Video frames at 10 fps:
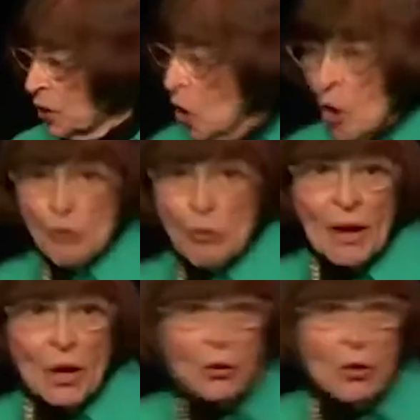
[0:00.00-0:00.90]
worrying
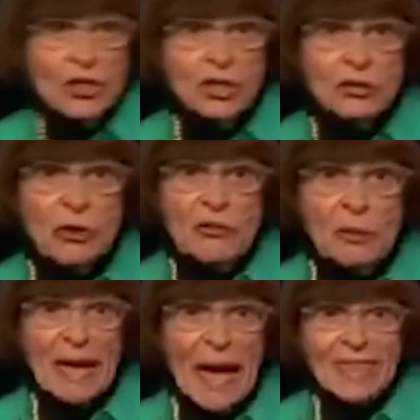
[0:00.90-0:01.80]
about the
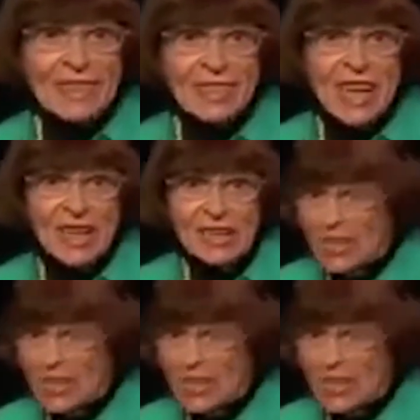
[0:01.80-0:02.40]
wires and everything.